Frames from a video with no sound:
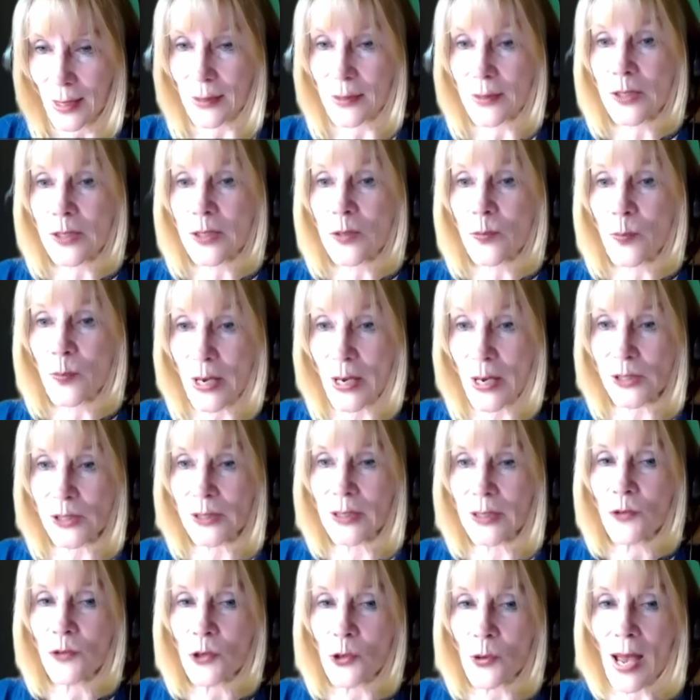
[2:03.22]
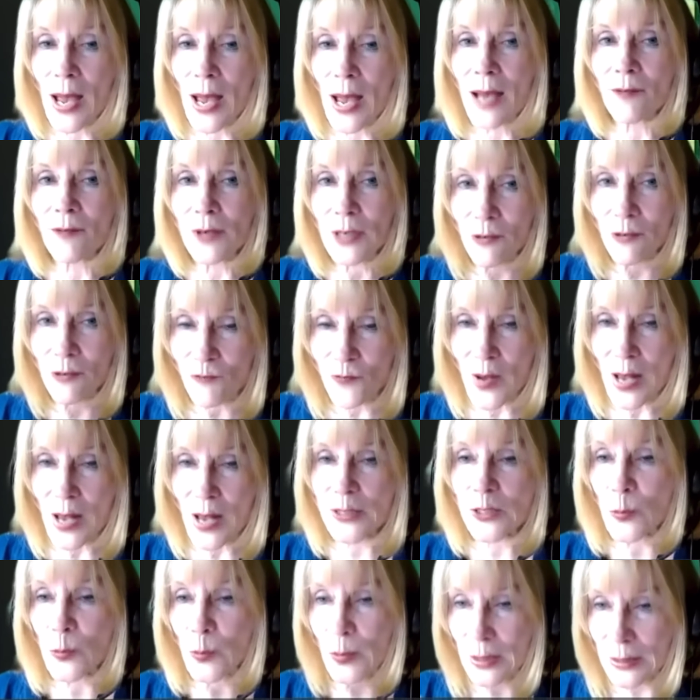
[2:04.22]
And especially if okay. you have an
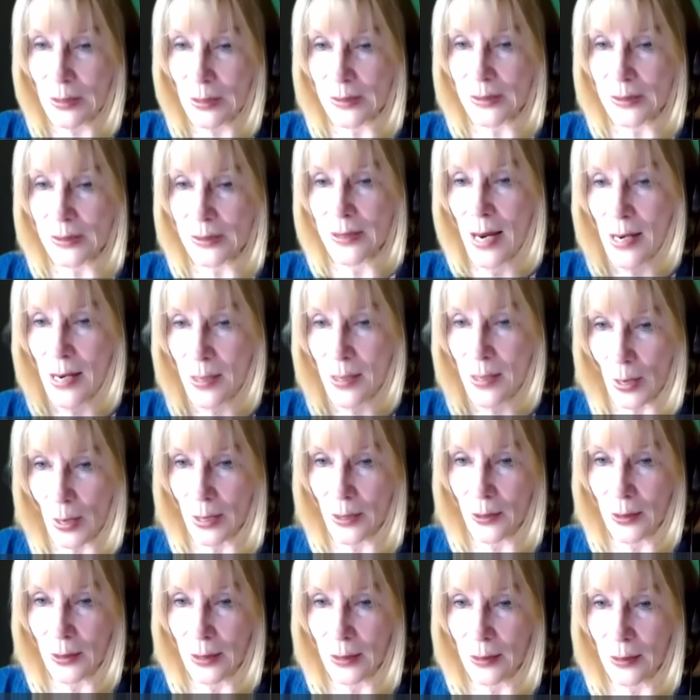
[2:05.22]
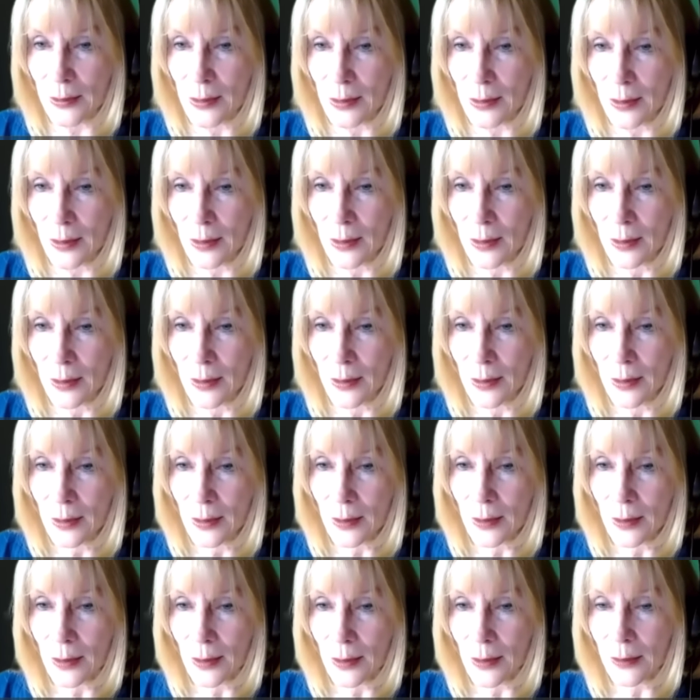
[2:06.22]
investment in staying married,
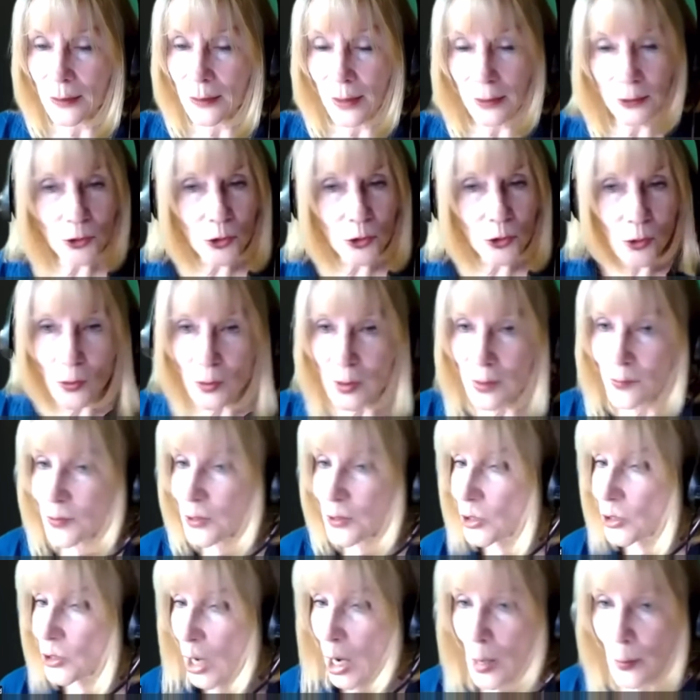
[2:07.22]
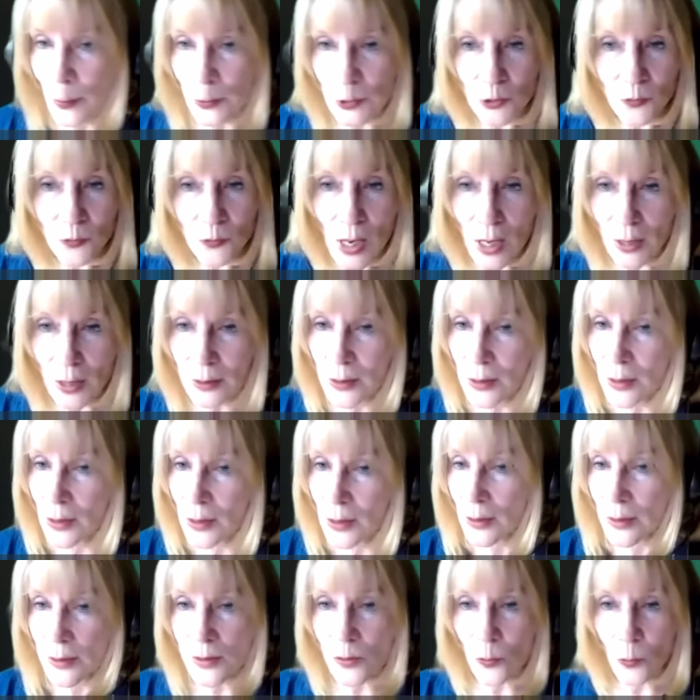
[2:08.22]
uh, like you don't have a job and you've got
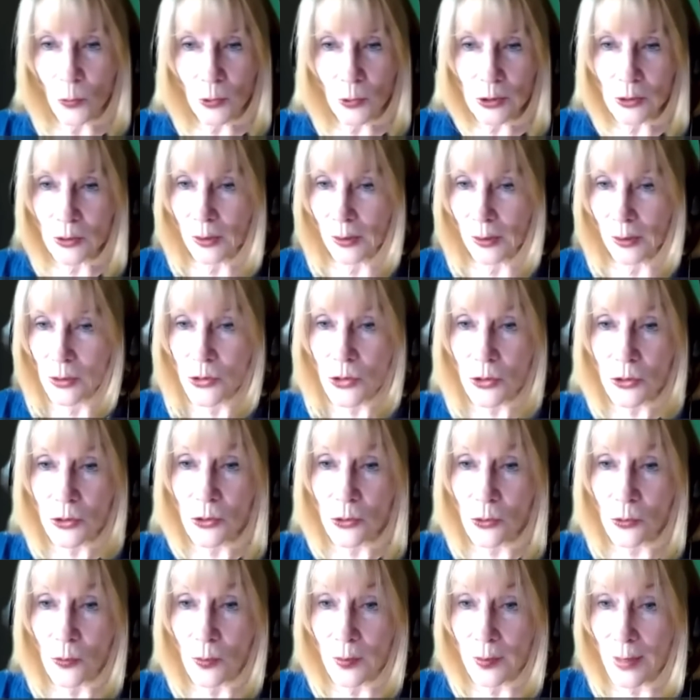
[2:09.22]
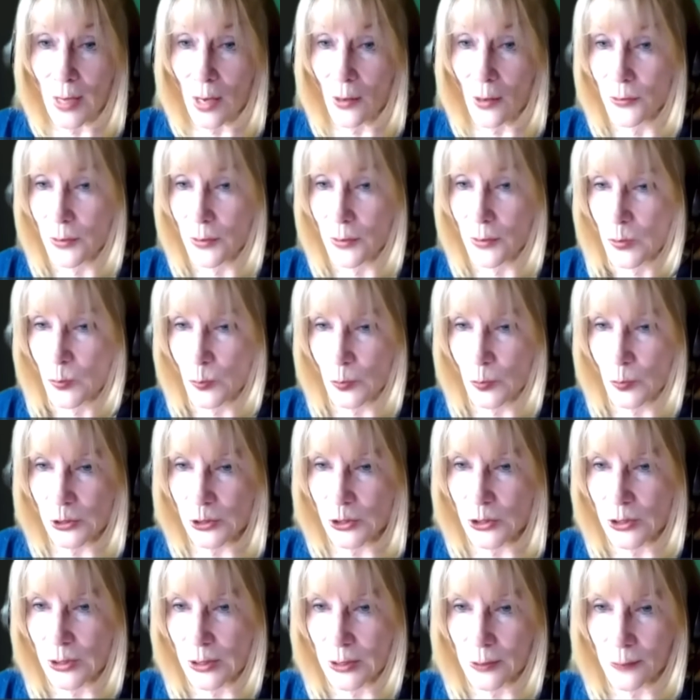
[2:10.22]
kids, and what are you going to do without this
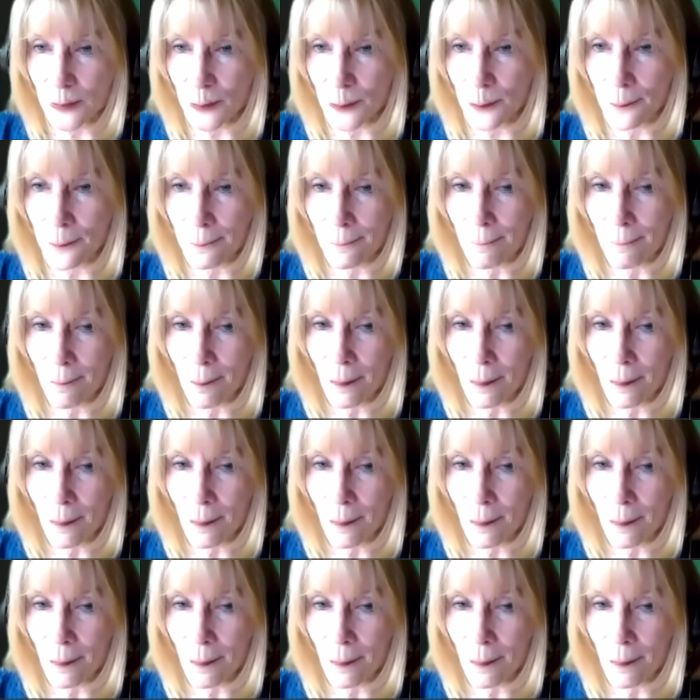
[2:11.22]
person?